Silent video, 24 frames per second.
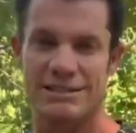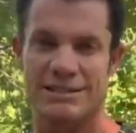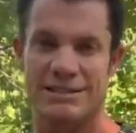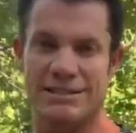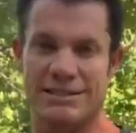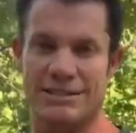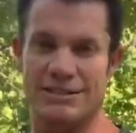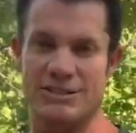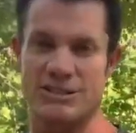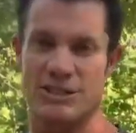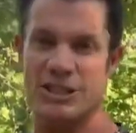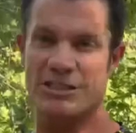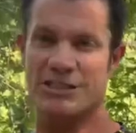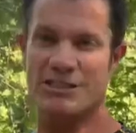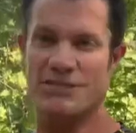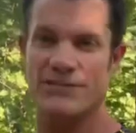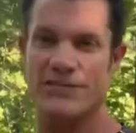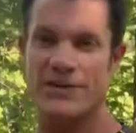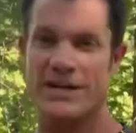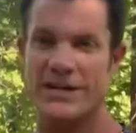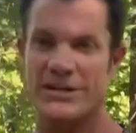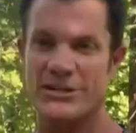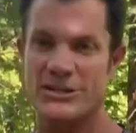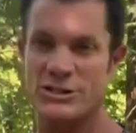to
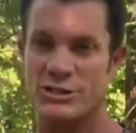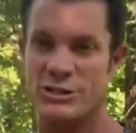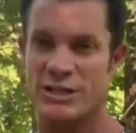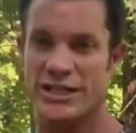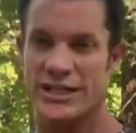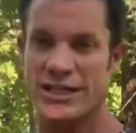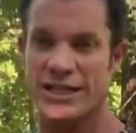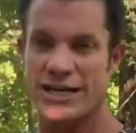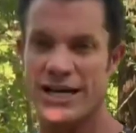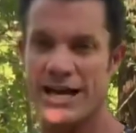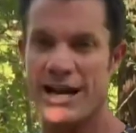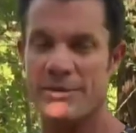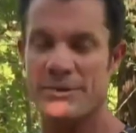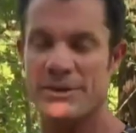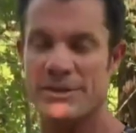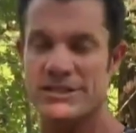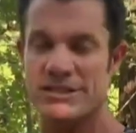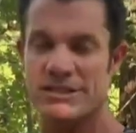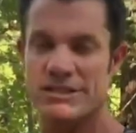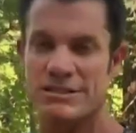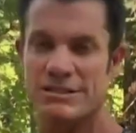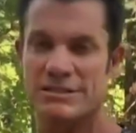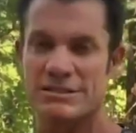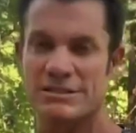justify your drinking habits.